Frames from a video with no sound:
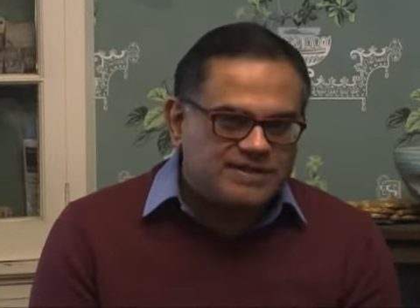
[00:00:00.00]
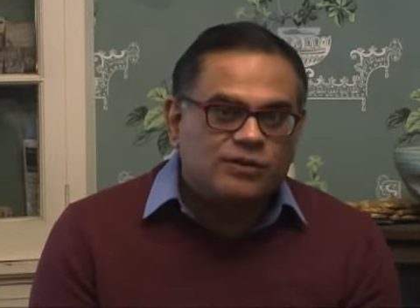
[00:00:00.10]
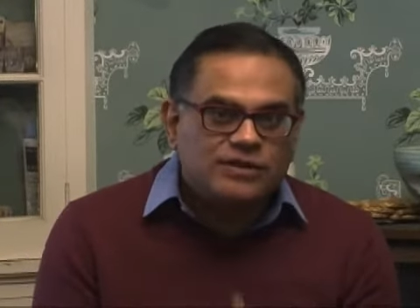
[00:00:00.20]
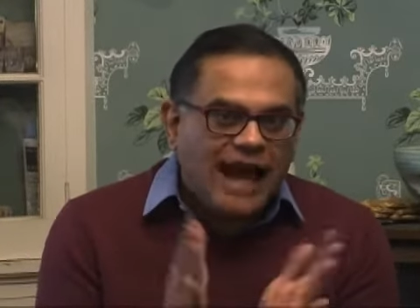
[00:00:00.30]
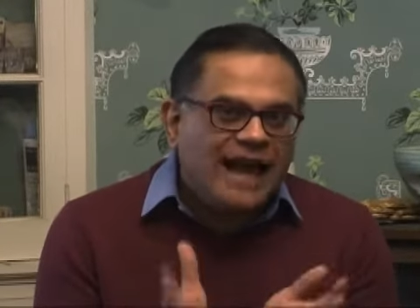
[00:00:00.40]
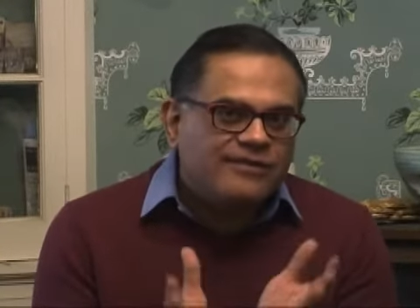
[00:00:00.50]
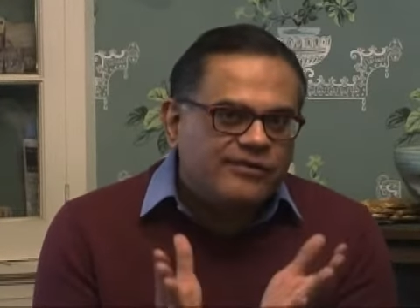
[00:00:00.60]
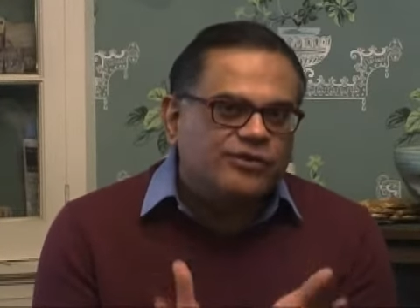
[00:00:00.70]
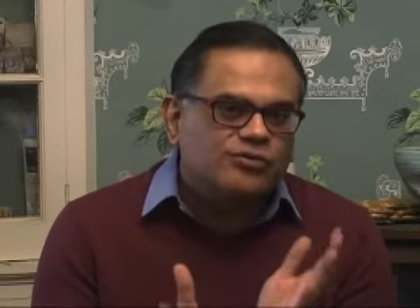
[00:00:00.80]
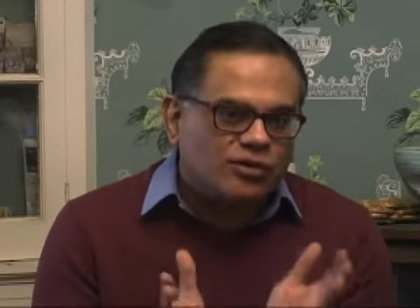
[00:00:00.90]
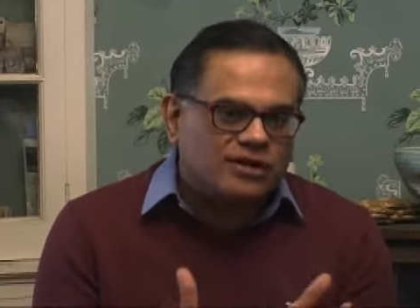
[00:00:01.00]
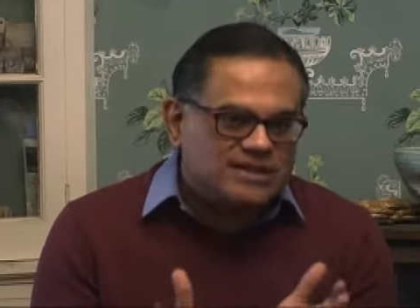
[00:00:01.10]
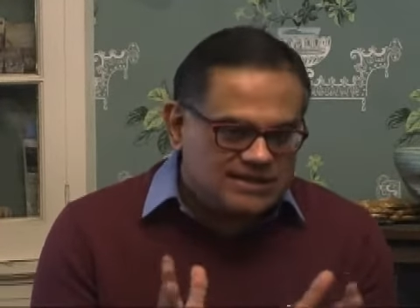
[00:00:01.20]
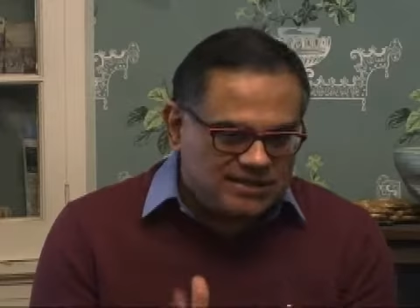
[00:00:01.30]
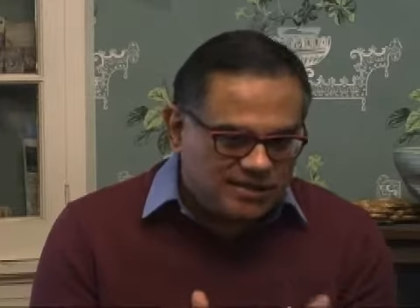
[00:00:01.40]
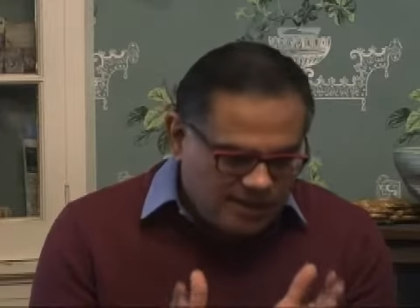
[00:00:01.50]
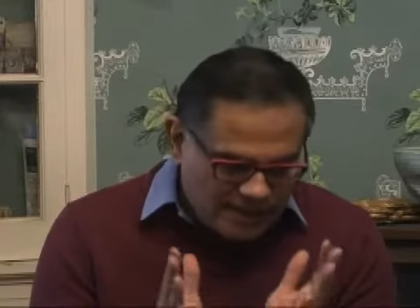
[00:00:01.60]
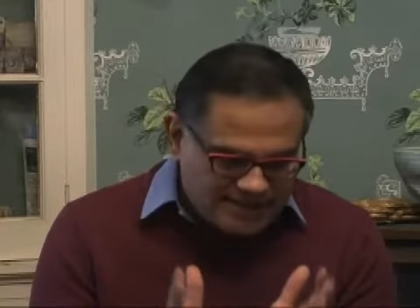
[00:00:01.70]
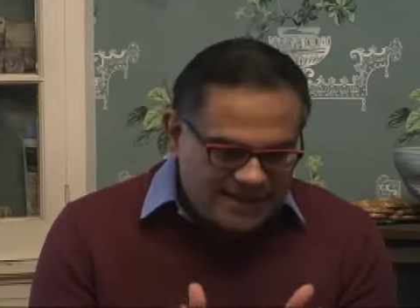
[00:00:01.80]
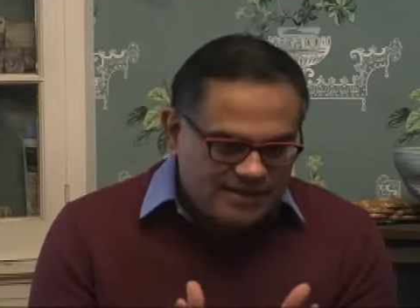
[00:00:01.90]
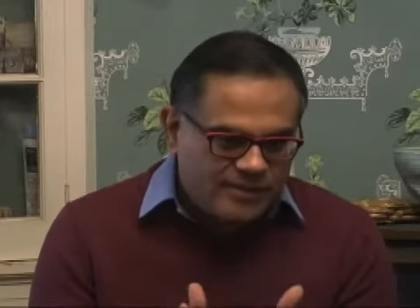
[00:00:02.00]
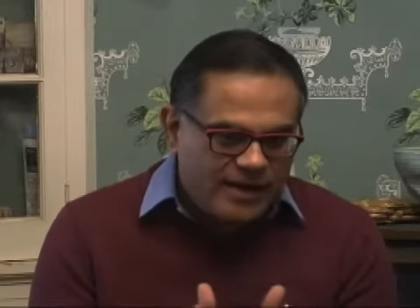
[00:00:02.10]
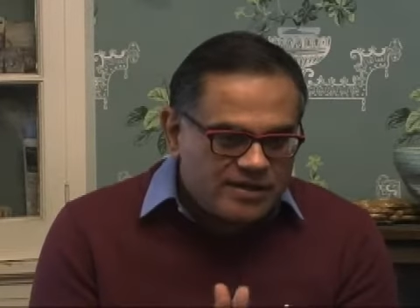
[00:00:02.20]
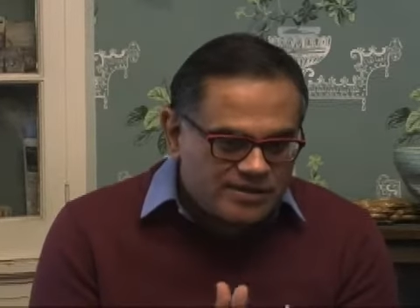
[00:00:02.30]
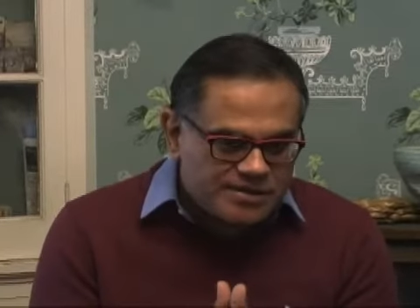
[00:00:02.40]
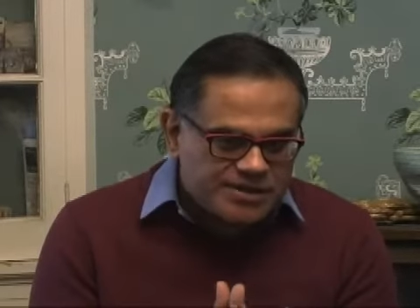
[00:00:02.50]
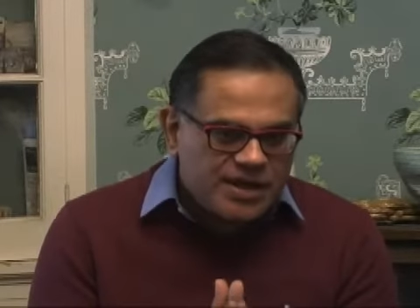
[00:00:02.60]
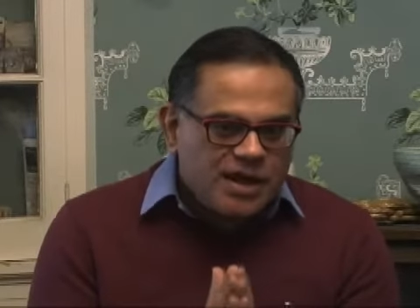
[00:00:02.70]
So that we do not consider as independent,